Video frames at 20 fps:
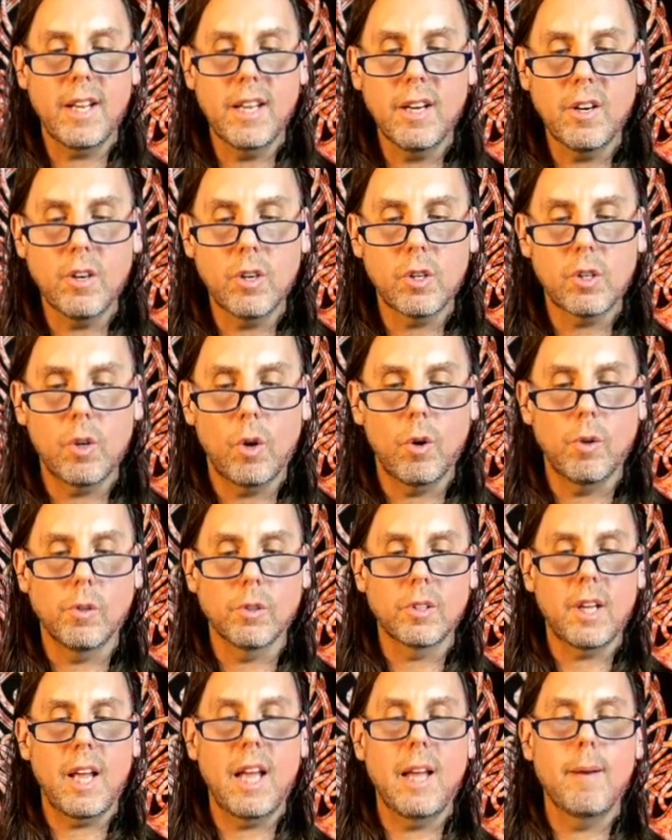inner
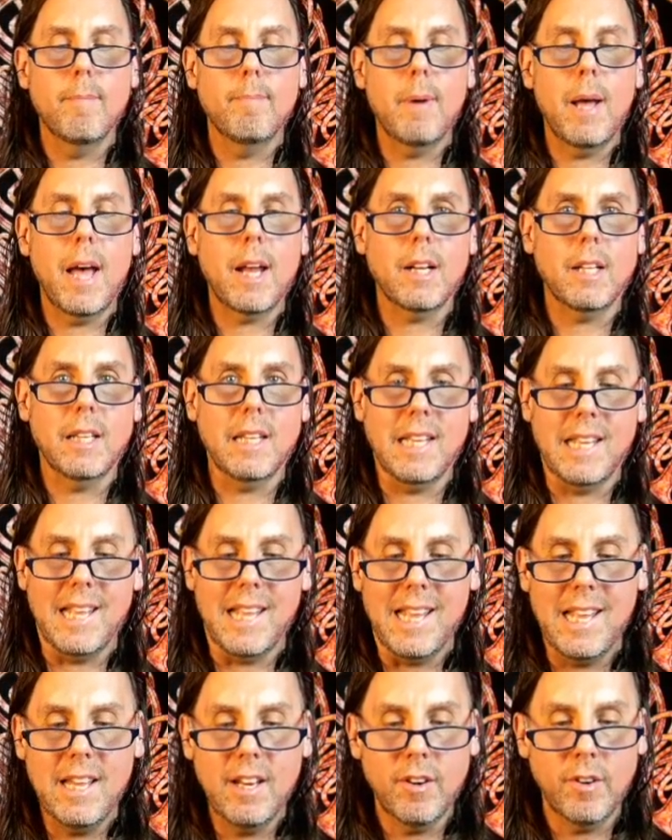gold and battling
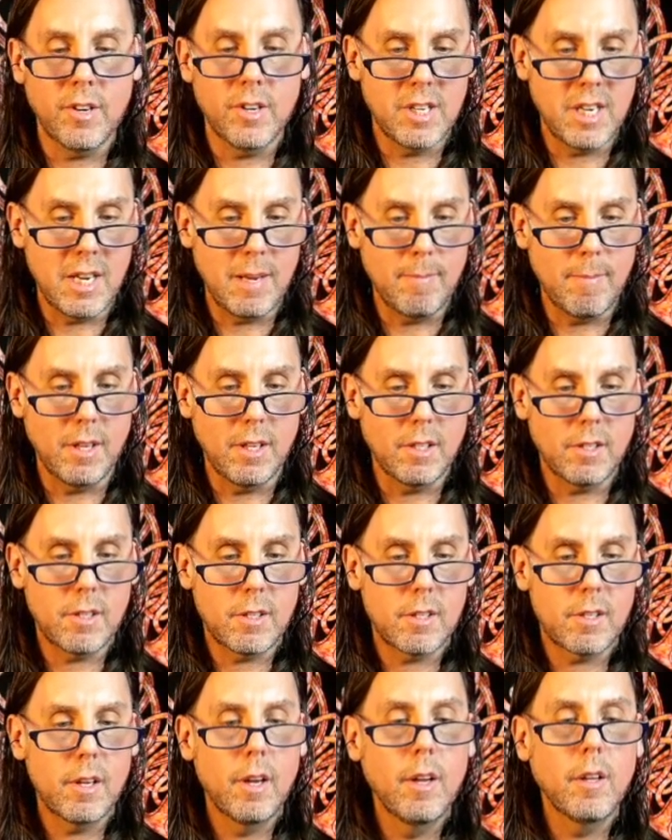inner
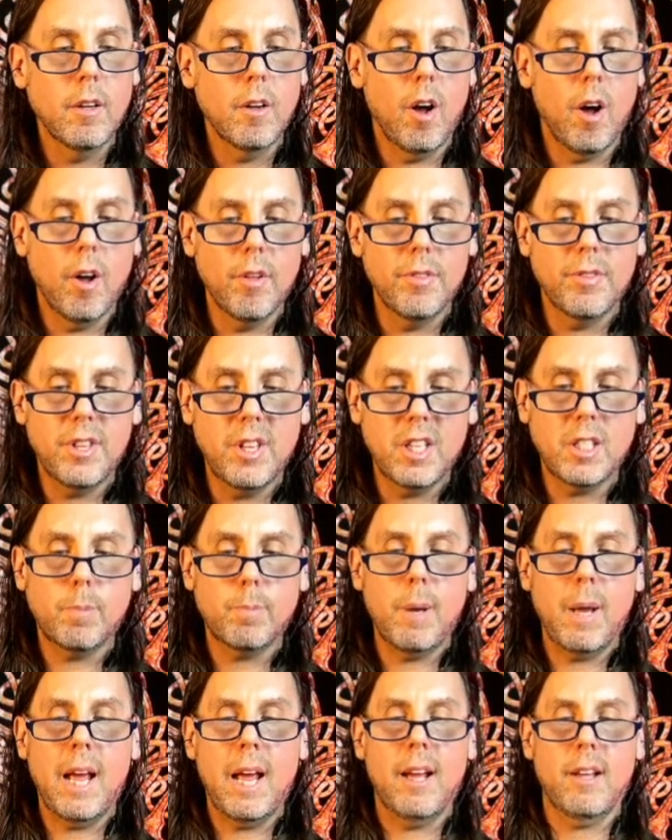demons. On this
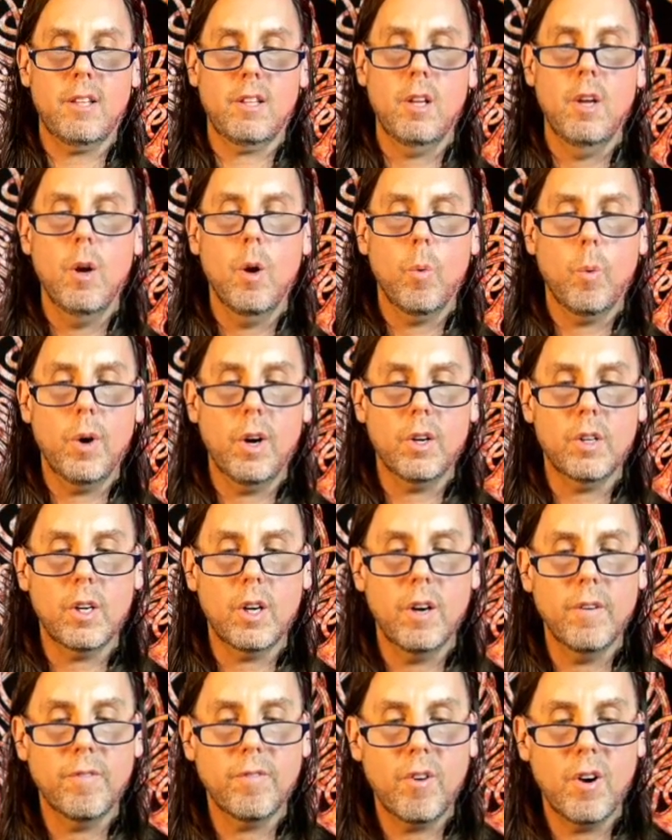path, we are
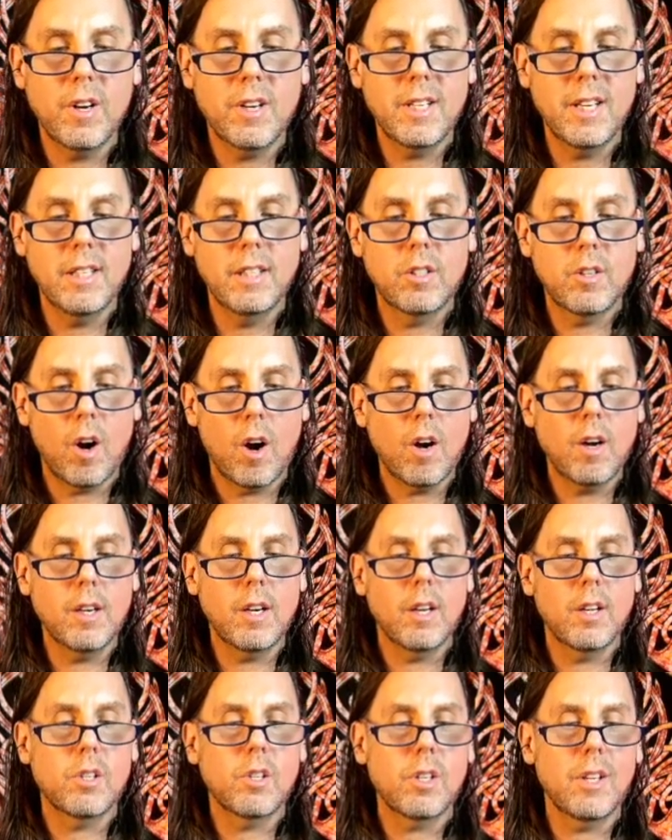confronting
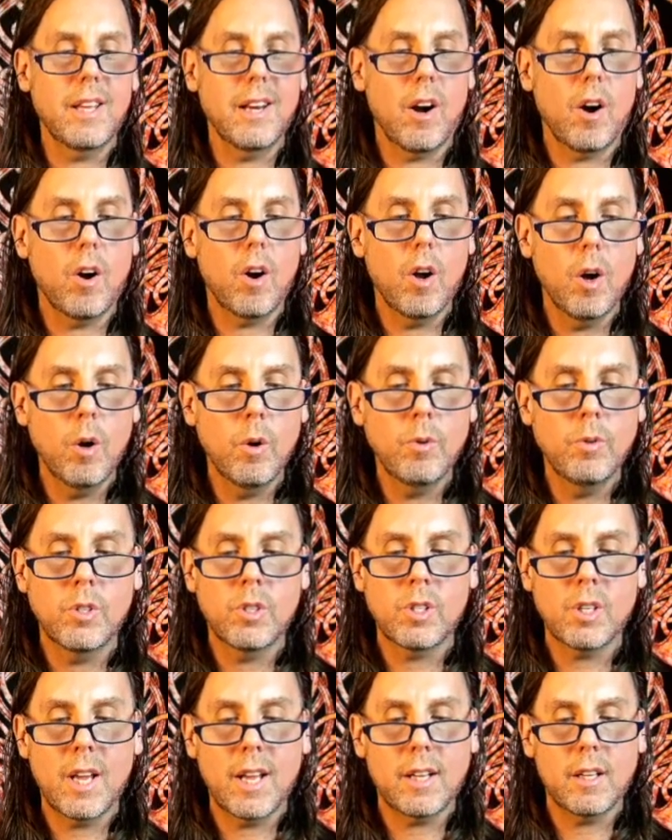darkness in our own
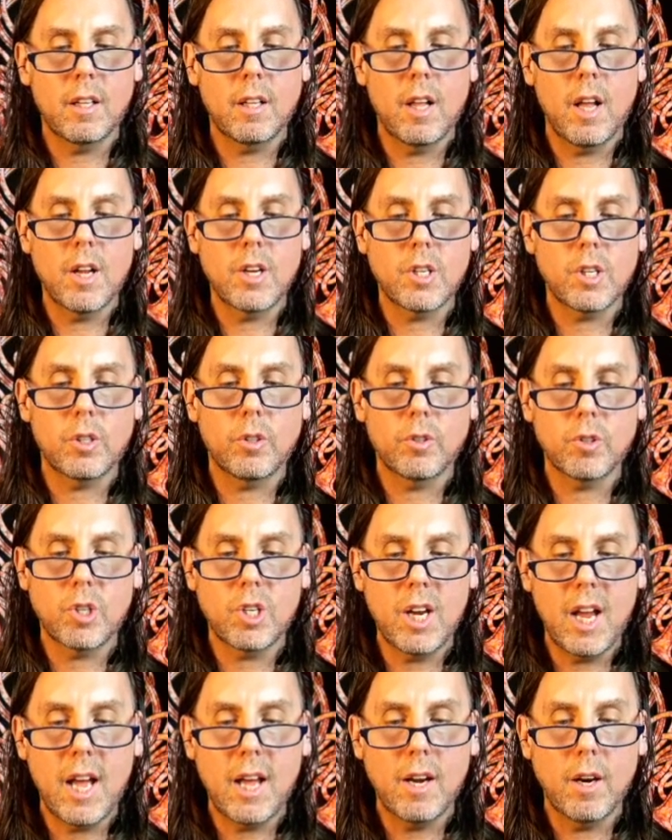psychological
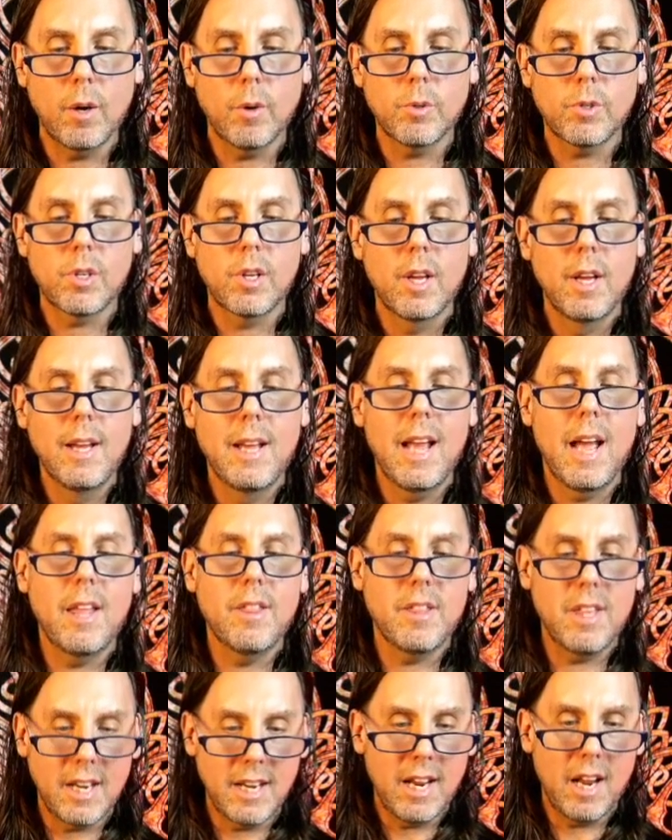shadows
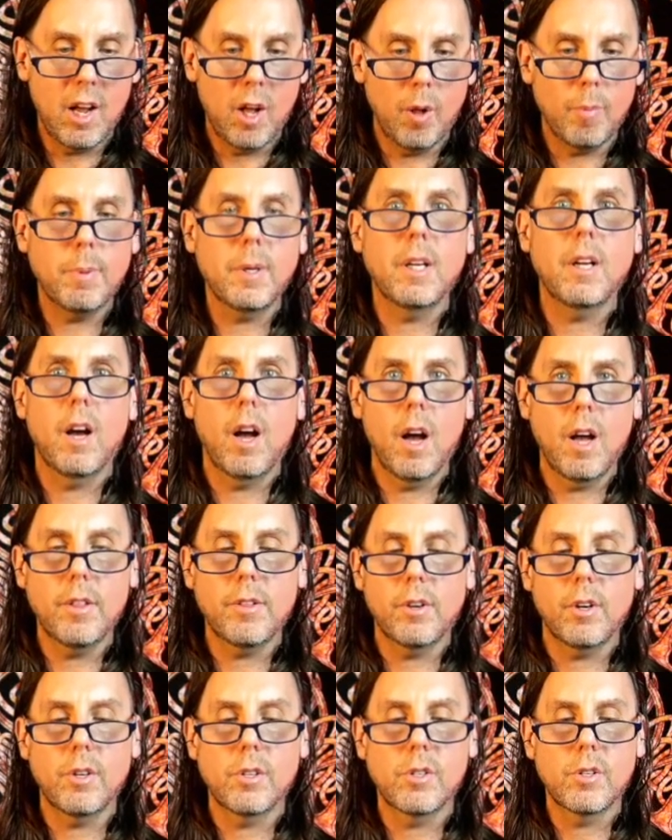and then helping
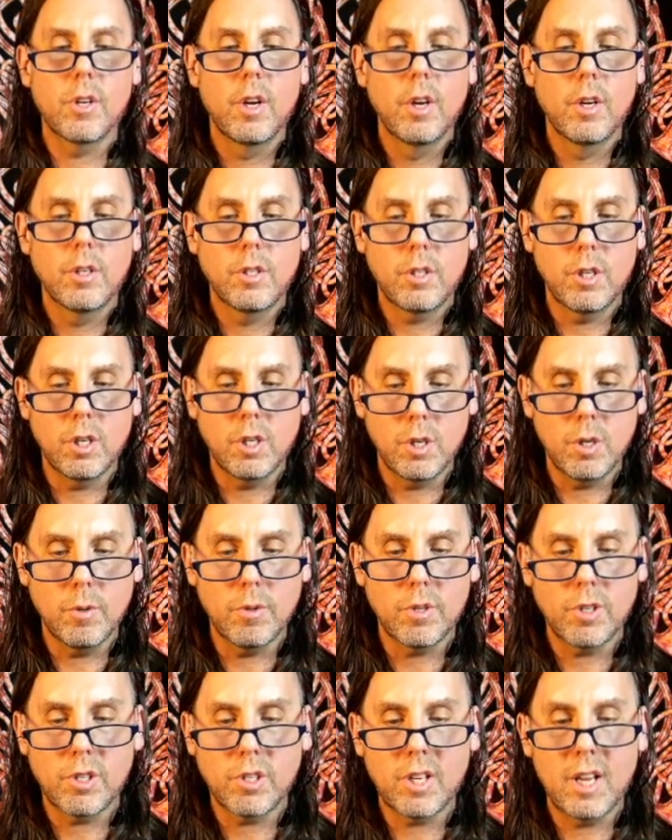others to do
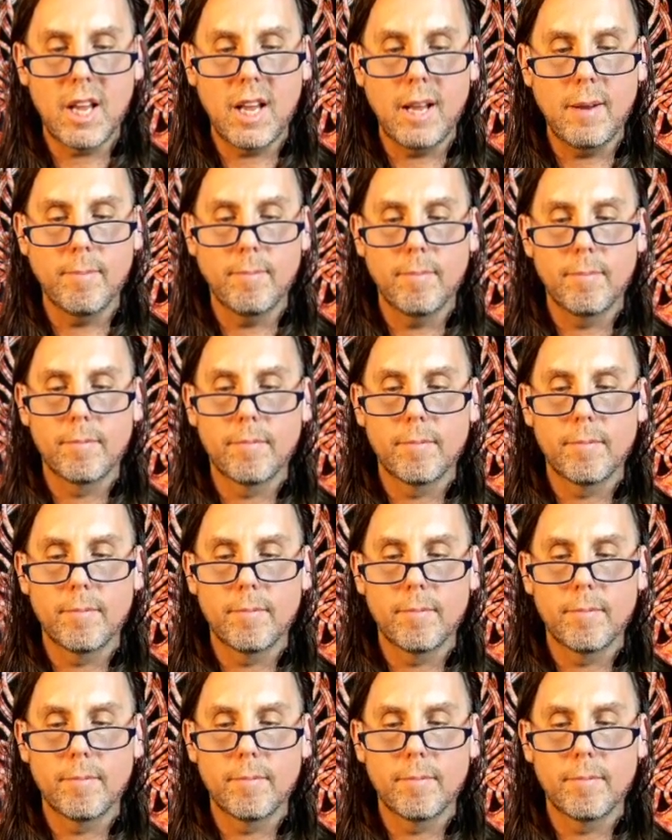the same.